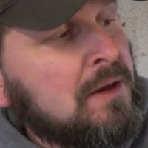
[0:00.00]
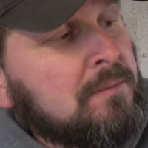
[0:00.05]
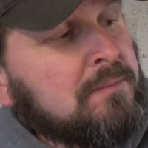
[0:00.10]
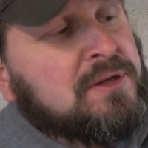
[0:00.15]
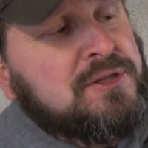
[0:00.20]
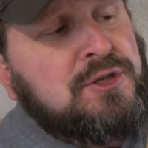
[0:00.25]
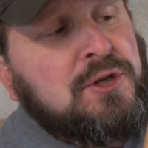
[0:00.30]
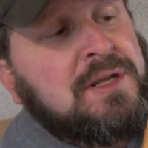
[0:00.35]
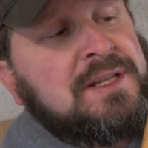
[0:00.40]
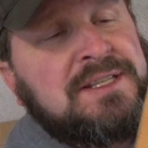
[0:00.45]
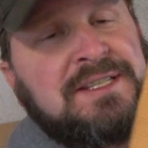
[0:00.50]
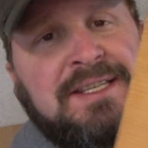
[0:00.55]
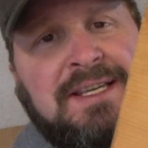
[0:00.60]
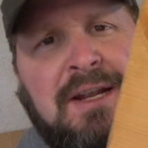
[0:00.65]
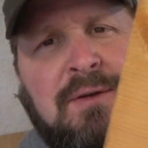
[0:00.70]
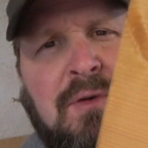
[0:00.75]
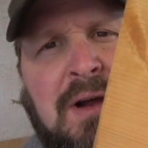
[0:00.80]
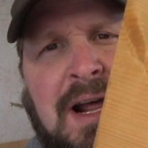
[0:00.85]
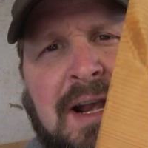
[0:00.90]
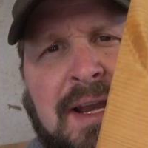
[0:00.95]
But you can
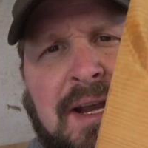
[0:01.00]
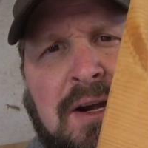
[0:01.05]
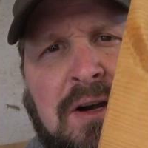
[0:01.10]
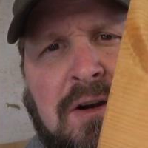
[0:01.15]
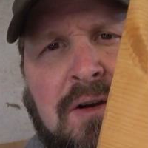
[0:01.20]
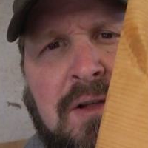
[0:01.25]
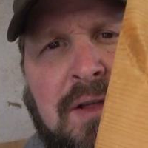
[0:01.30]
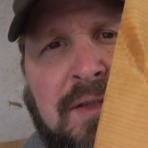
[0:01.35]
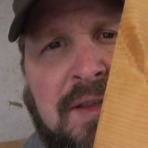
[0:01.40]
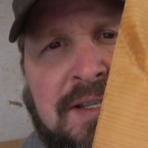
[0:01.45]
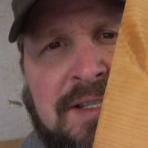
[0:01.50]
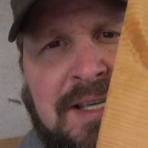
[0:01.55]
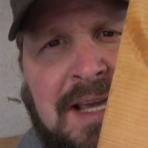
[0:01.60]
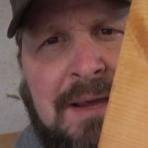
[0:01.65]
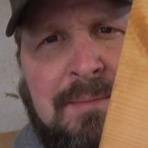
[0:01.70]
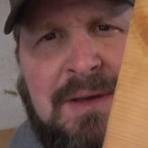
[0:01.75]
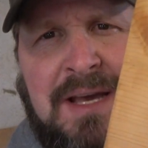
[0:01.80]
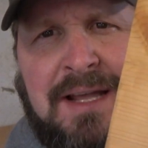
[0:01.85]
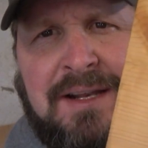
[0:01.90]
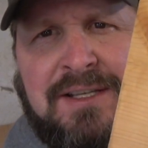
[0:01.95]
see right here, the
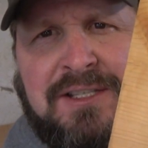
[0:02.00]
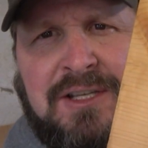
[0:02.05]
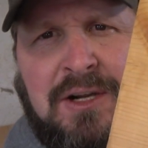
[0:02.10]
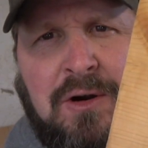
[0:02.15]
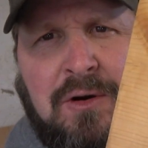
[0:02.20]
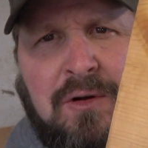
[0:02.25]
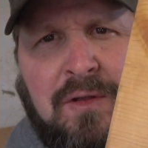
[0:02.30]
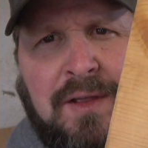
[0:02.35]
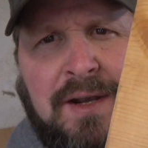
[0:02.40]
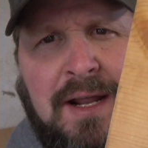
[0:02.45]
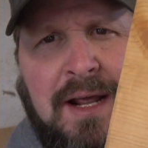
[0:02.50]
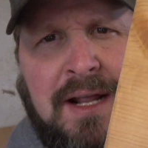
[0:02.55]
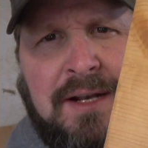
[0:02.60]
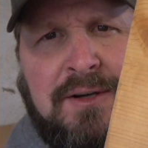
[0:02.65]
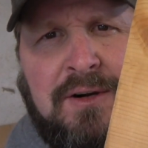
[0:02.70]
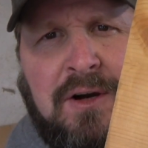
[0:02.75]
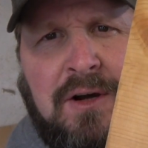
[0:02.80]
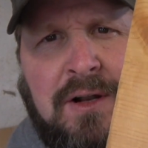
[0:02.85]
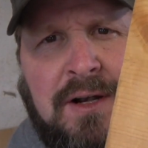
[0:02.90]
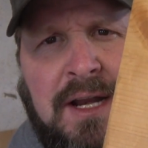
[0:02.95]
same kind of circle that I had
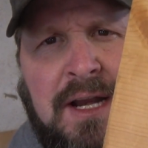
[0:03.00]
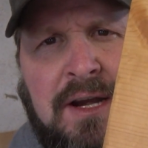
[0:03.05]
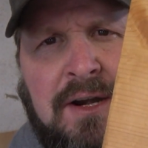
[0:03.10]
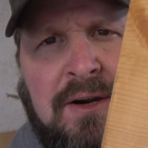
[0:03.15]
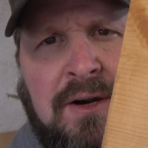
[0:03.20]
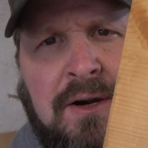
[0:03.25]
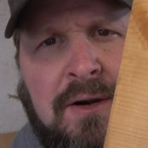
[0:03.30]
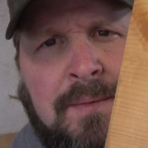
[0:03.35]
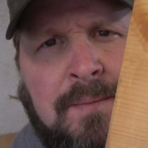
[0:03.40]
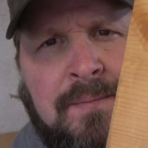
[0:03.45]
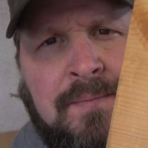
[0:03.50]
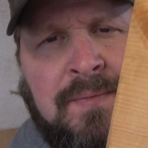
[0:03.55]
drawn here,